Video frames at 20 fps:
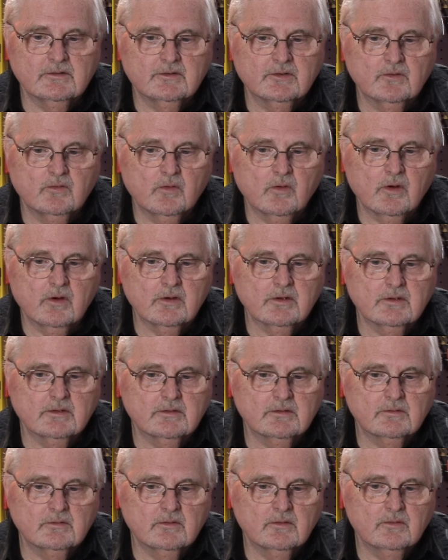to work
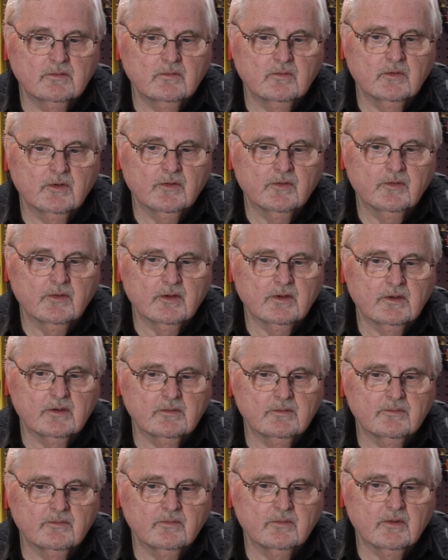with
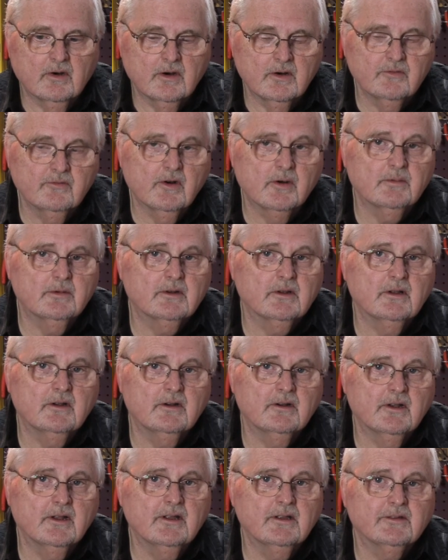hard rubber
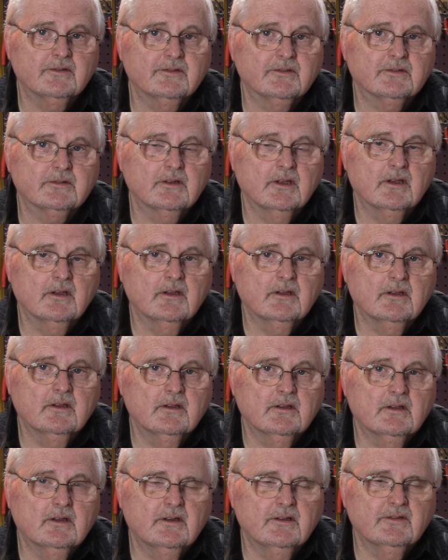clarinets,
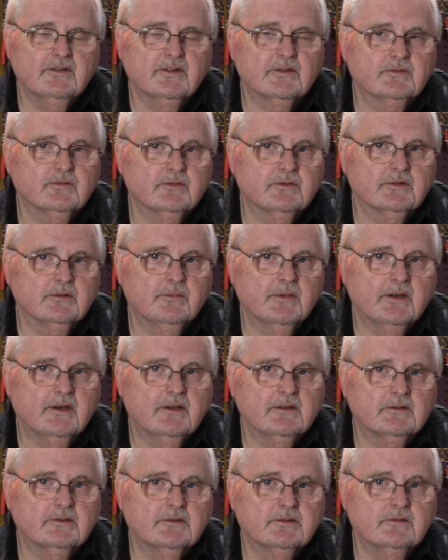and this was
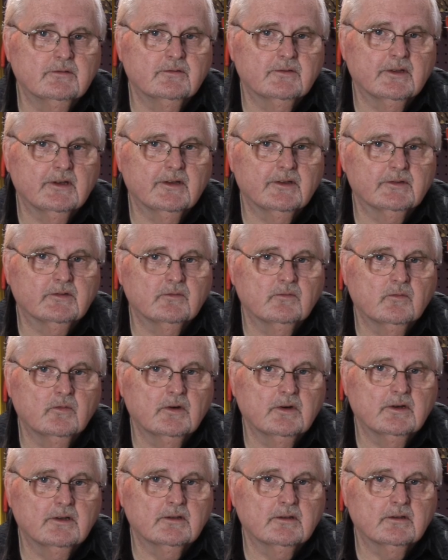about
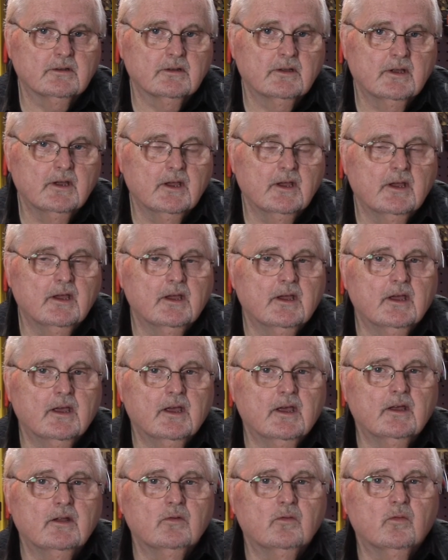2001.
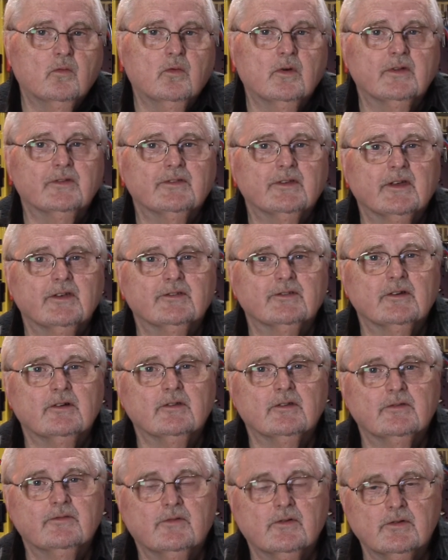And once I saw
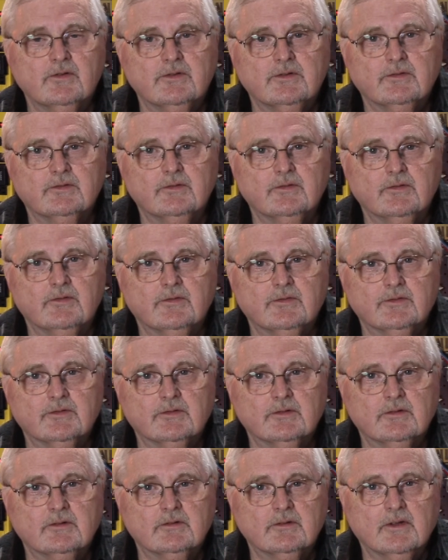the
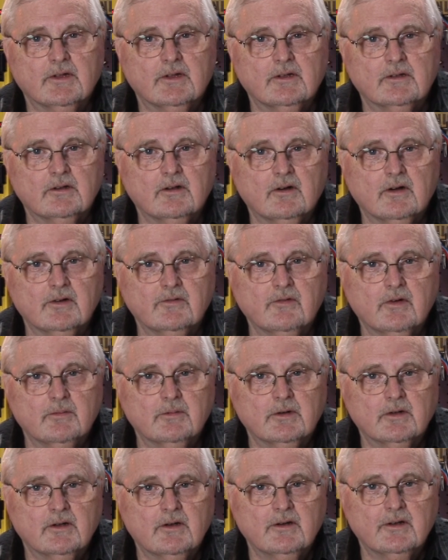virtues that hard
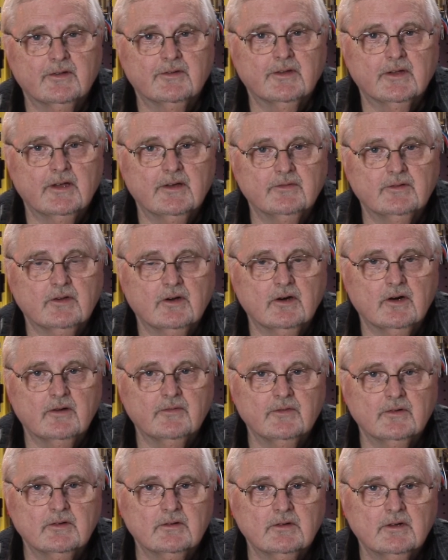rubber clarinets have to
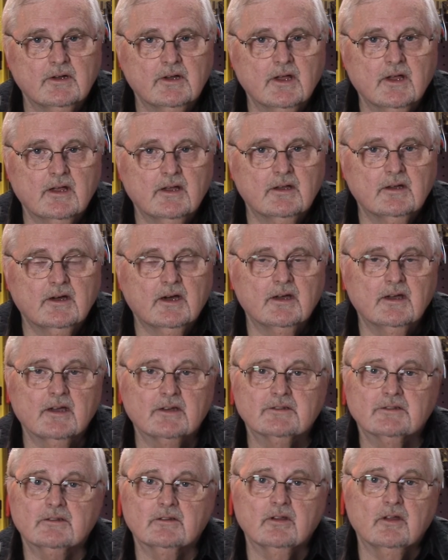offer, I
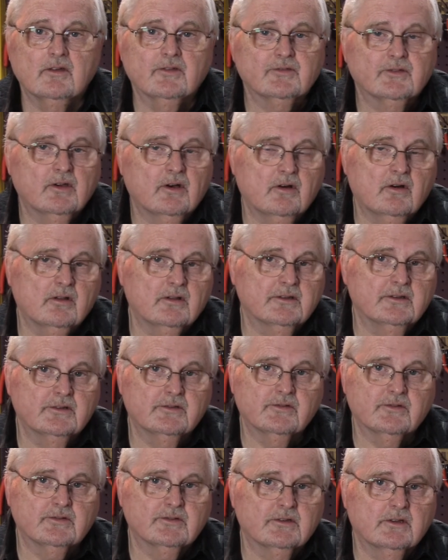actually lost all
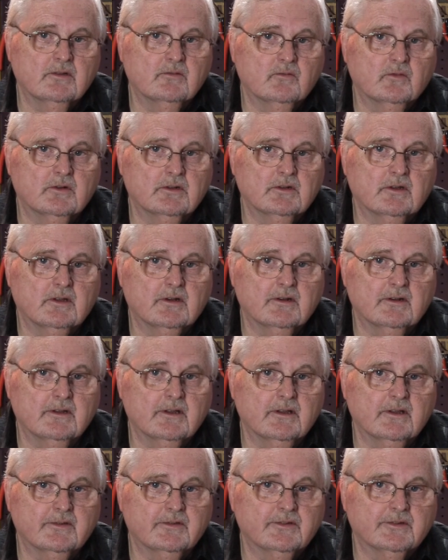interest in wood
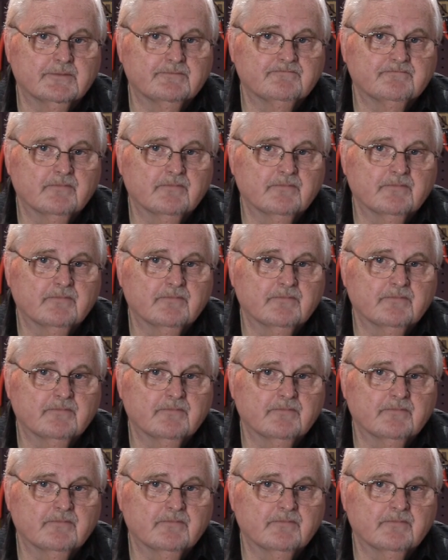clarinets